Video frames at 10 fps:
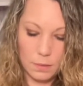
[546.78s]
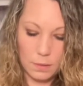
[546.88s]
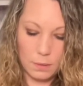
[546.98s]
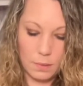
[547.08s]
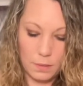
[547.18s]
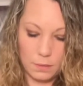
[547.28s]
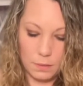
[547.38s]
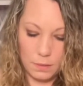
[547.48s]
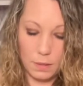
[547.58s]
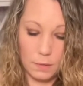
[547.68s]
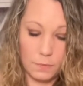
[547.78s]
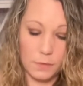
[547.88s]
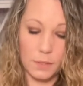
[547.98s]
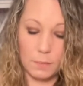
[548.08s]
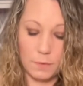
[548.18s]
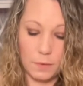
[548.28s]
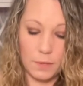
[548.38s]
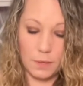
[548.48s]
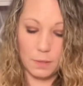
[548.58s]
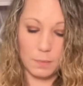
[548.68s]
I mean, hell, for some of you, they
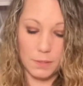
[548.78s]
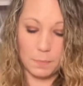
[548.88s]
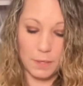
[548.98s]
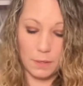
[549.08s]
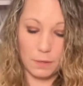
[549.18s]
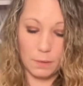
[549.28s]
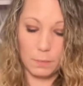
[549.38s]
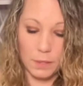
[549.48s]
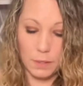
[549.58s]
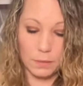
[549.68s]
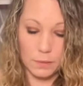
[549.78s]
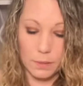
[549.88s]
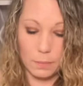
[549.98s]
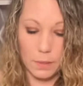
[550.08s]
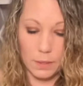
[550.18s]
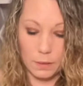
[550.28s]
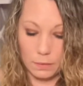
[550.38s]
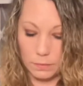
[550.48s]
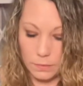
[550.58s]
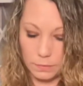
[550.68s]
could have been spending your money on somebody
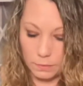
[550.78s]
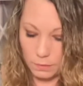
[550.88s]
else.